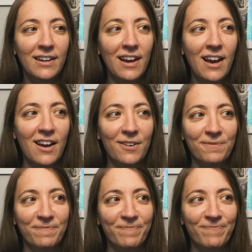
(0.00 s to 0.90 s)

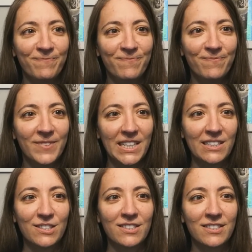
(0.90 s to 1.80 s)
Um,
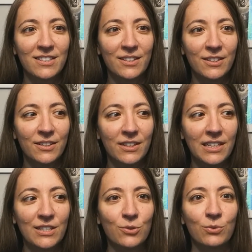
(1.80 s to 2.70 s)
it's
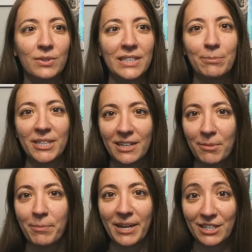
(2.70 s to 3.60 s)
really become
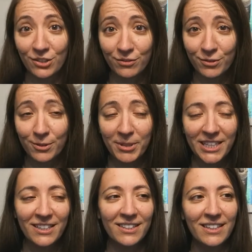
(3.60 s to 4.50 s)
a passion for me,
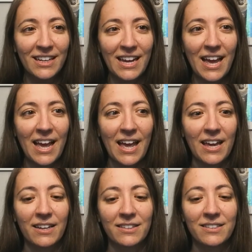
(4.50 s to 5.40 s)

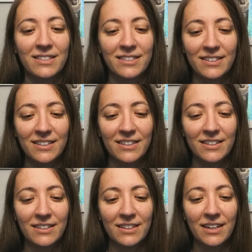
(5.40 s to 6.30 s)
and
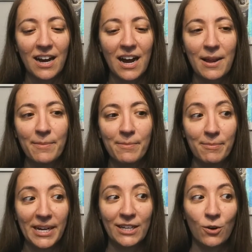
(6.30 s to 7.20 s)

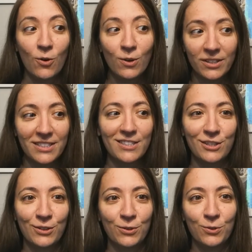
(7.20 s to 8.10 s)
my goal is
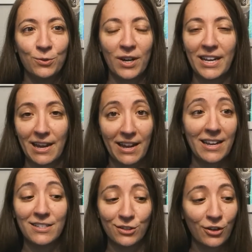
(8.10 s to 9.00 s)
to, and I
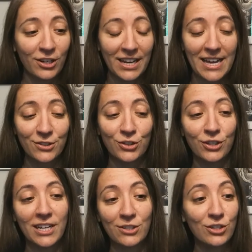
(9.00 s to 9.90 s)
started last year
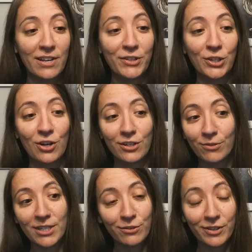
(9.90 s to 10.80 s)
and I just haven't gone
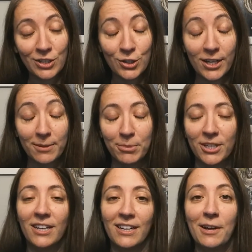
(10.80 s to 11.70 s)
around to finishing it, but
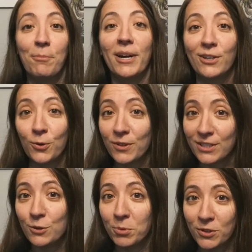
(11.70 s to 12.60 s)
my goal is
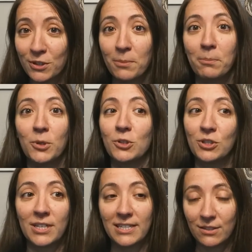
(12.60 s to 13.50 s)
to put some
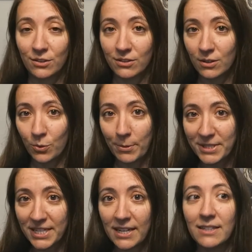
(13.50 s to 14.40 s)
merchandise on a
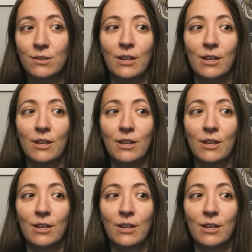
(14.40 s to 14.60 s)
website so